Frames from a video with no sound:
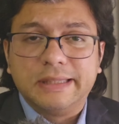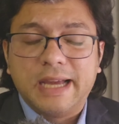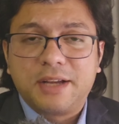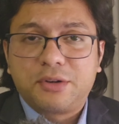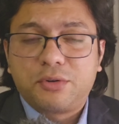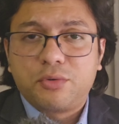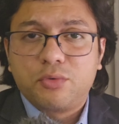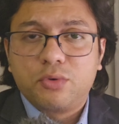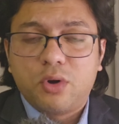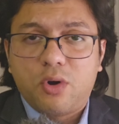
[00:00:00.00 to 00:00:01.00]
that
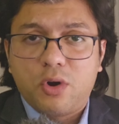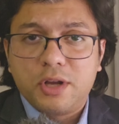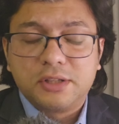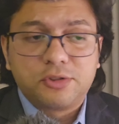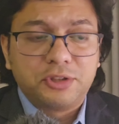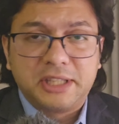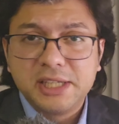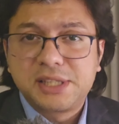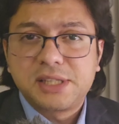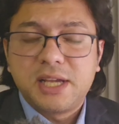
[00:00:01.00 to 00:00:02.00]
crude oil. So
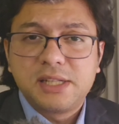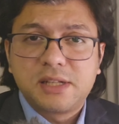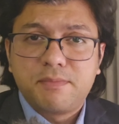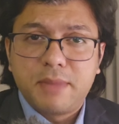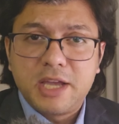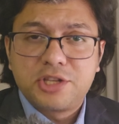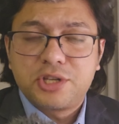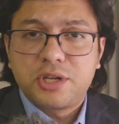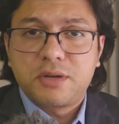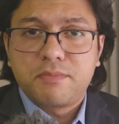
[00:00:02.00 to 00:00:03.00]
this is a
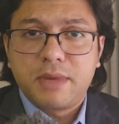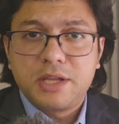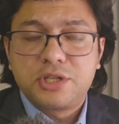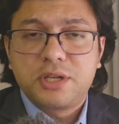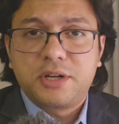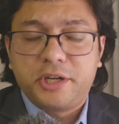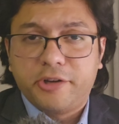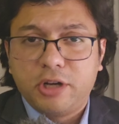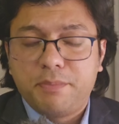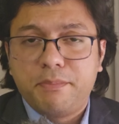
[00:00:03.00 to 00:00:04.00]
major
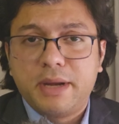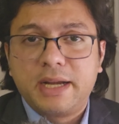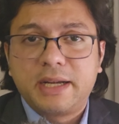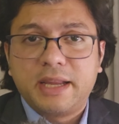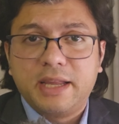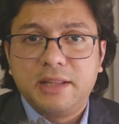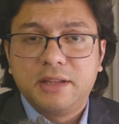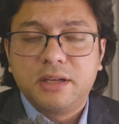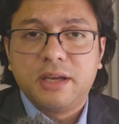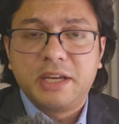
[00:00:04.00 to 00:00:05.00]
development
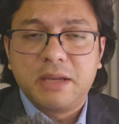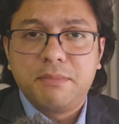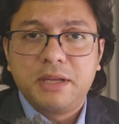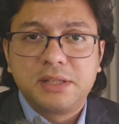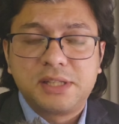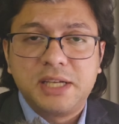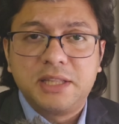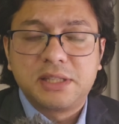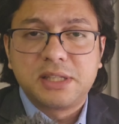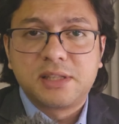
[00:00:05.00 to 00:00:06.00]
in the Arabian Sea.
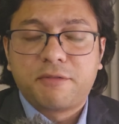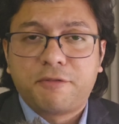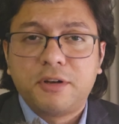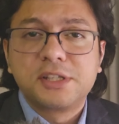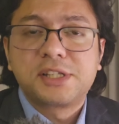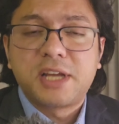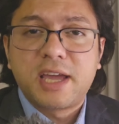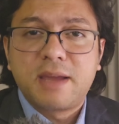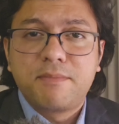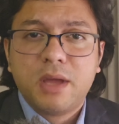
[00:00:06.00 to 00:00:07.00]
This is the first
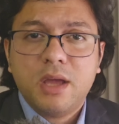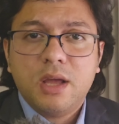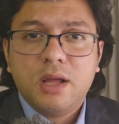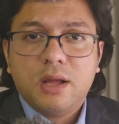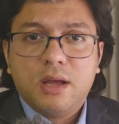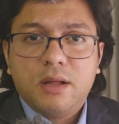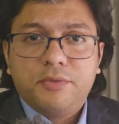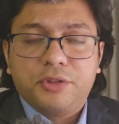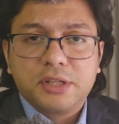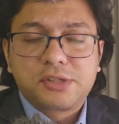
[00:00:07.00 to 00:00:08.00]
time
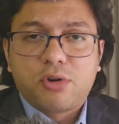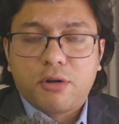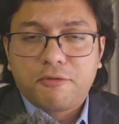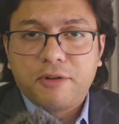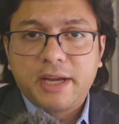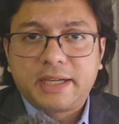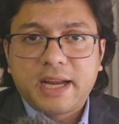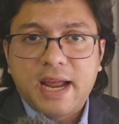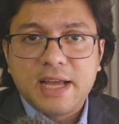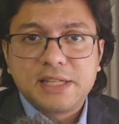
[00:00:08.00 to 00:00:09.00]
this
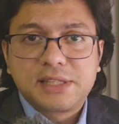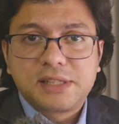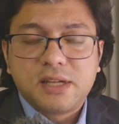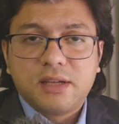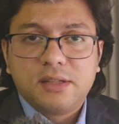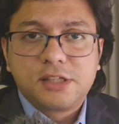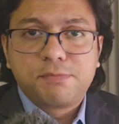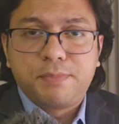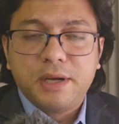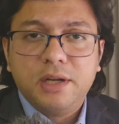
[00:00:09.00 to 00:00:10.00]
conflict has
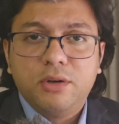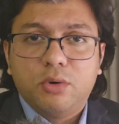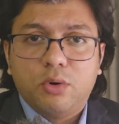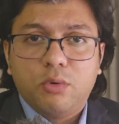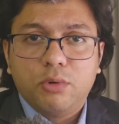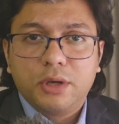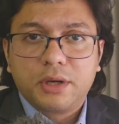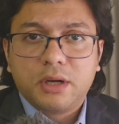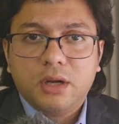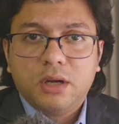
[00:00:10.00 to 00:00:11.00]
spilled
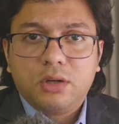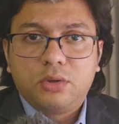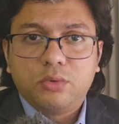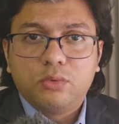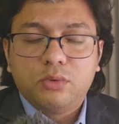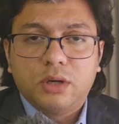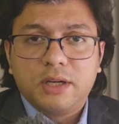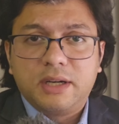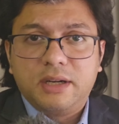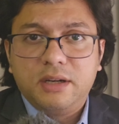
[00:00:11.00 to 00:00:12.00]
over to
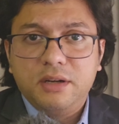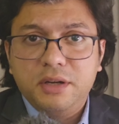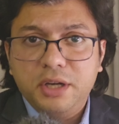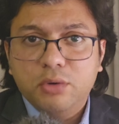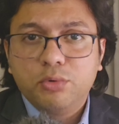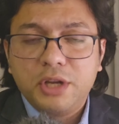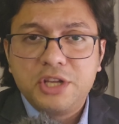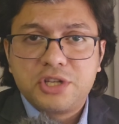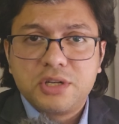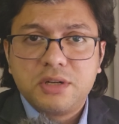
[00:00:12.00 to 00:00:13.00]
a new
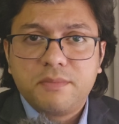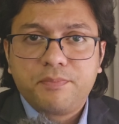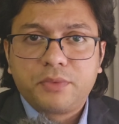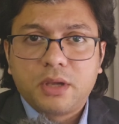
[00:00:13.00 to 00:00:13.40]
region,